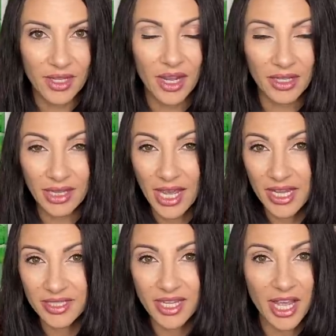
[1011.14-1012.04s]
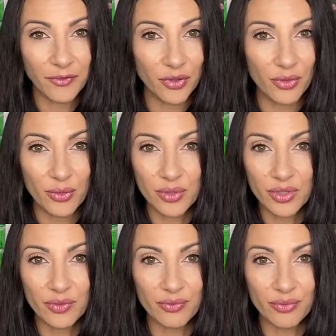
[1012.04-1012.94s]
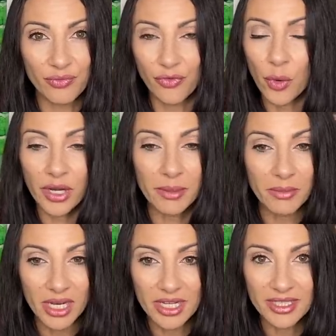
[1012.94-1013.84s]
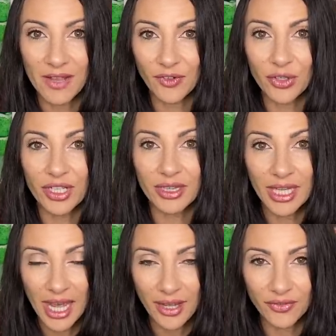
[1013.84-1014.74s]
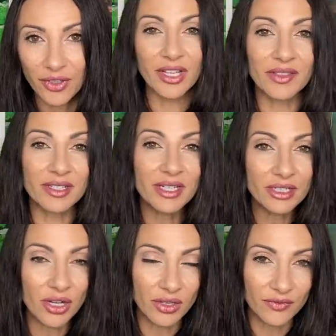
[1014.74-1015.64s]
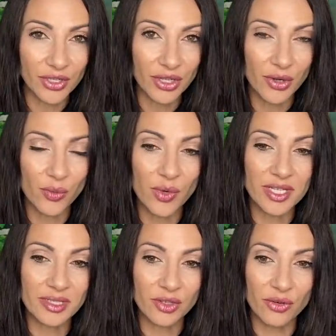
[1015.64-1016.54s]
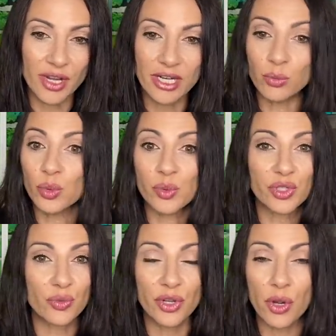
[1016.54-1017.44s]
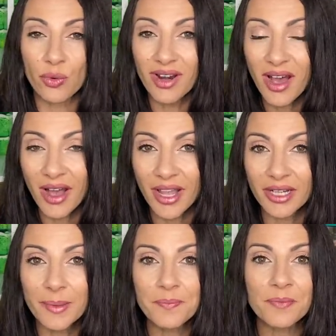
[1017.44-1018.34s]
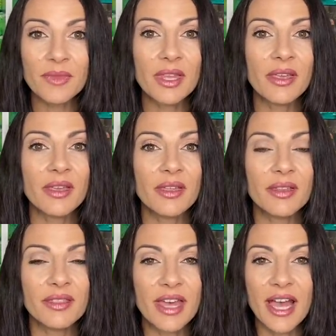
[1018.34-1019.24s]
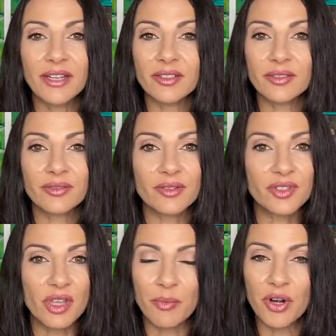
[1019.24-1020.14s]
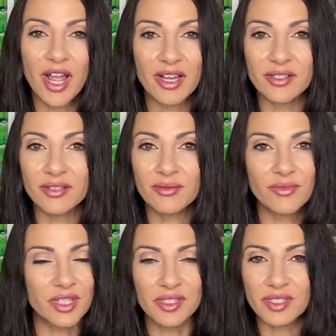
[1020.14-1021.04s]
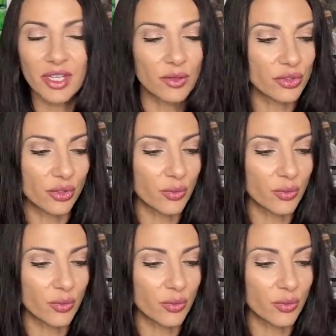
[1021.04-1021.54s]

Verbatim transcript: unless after those 40 minutes after he left and the TikTok video was created, which was 309, that Summer had these Skittles or